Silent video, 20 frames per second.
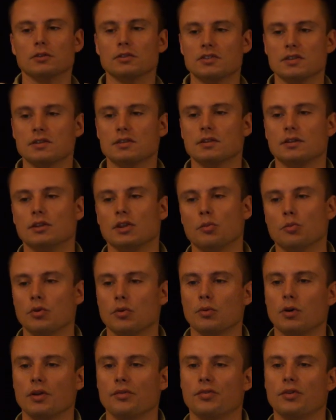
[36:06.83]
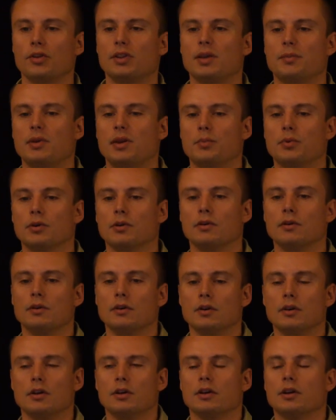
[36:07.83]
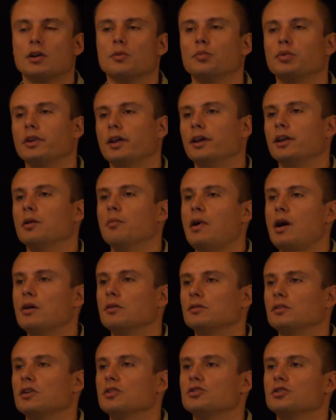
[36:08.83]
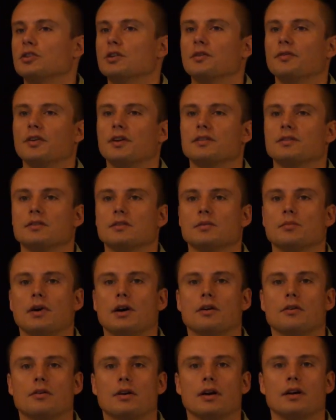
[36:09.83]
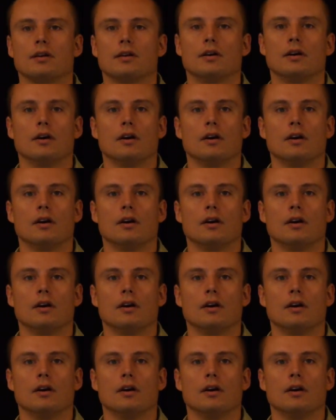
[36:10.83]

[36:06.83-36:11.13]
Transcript: This is the #1 thing that people complain about touch interfaces about, right?